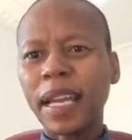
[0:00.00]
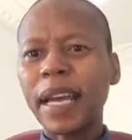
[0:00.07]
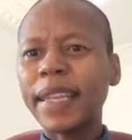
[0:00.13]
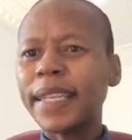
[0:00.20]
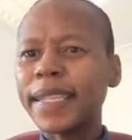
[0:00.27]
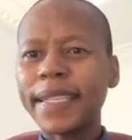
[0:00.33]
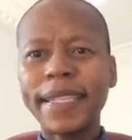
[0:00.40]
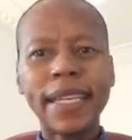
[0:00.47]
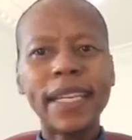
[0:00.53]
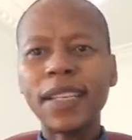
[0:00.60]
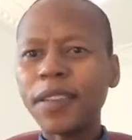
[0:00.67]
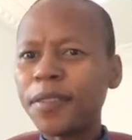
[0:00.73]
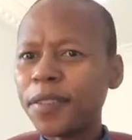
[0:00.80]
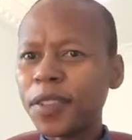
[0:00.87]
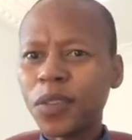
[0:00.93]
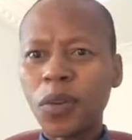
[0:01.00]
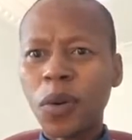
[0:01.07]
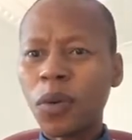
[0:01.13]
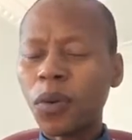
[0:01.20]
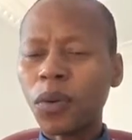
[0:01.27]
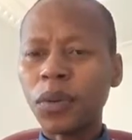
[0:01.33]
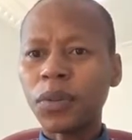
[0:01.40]
at the center of it
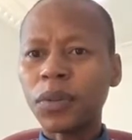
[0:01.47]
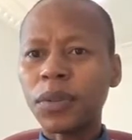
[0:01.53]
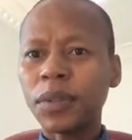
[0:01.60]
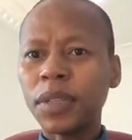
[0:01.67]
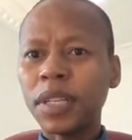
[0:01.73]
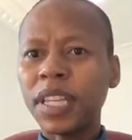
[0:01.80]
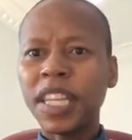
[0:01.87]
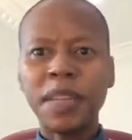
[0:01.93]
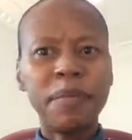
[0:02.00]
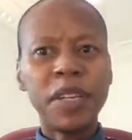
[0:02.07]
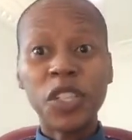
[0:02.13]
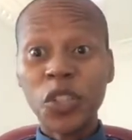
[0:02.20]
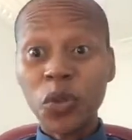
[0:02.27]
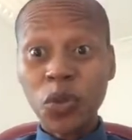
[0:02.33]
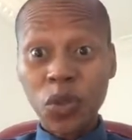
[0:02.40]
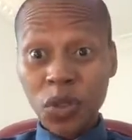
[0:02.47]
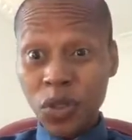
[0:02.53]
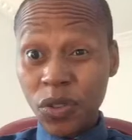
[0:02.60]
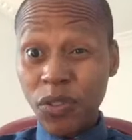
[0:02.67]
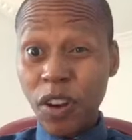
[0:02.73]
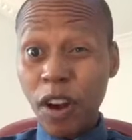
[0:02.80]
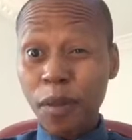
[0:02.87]
all, the majority
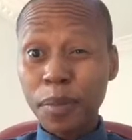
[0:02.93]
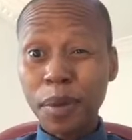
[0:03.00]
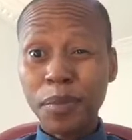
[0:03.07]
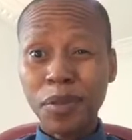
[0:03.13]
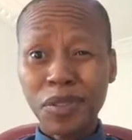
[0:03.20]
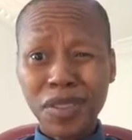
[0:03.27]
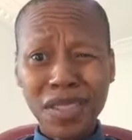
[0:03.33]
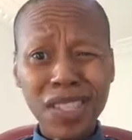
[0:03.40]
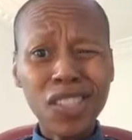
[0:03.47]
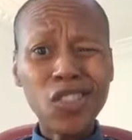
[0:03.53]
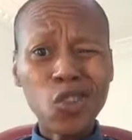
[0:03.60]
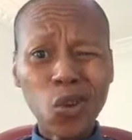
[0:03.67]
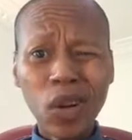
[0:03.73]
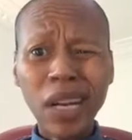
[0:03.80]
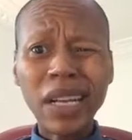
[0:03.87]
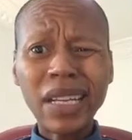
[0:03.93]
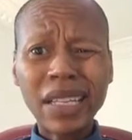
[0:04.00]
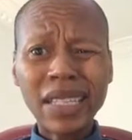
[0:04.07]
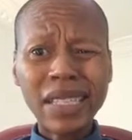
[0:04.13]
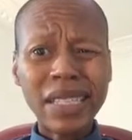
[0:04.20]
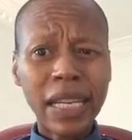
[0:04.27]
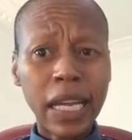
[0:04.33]
of our people still don't
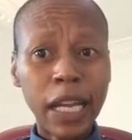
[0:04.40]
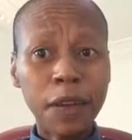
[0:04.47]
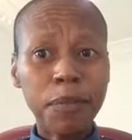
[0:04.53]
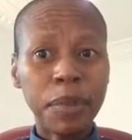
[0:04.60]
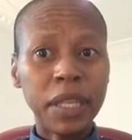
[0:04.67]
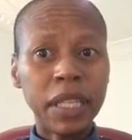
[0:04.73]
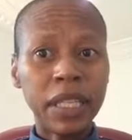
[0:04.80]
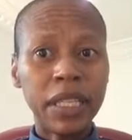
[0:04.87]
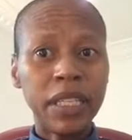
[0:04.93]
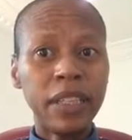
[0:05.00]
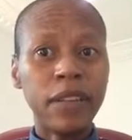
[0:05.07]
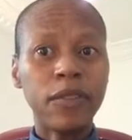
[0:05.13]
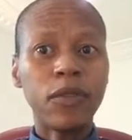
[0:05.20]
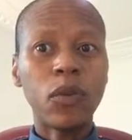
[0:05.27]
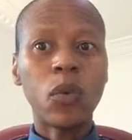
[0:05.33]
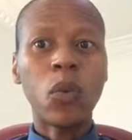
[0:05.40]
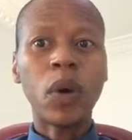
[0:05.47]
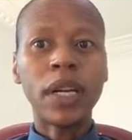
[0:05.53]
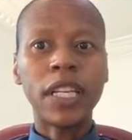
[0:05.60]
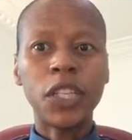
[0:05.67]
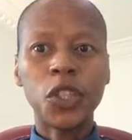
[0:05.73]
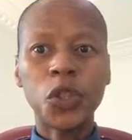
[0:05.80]
understand BEE for
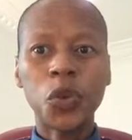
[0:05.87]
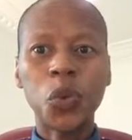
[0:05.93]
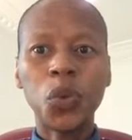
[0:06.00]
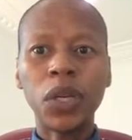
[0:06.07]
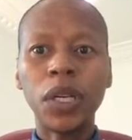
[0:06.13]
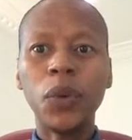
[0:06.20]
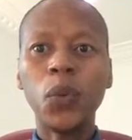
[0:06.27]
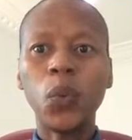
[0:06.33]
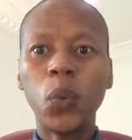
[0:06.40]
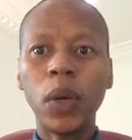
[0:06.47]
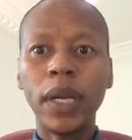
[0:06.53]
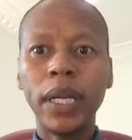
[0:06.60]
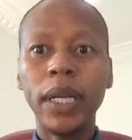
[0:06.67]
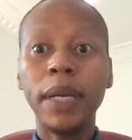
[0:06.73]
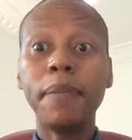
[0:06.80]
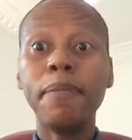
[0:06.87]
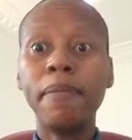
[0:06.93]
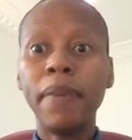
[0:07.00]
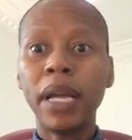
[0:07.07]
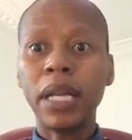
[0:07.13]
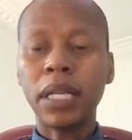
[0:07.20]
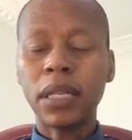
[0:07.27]
what it truly really
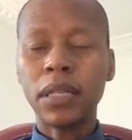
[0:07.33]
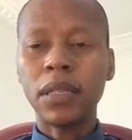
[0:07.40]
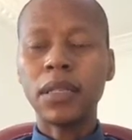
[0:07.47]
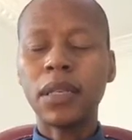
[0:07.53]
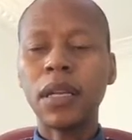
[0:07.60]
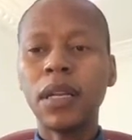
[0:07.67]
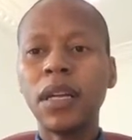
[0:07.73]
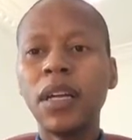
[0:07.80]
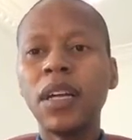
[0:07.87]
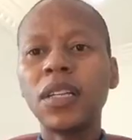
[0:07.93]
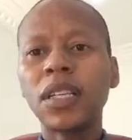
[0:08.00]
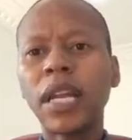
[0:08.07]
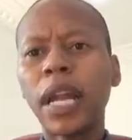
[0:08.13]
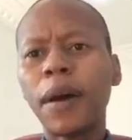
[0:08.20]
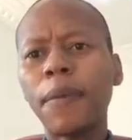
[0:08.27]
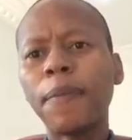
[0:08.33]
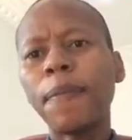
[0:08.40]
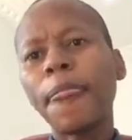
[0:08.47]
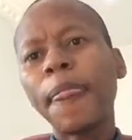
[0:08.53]
means. So now,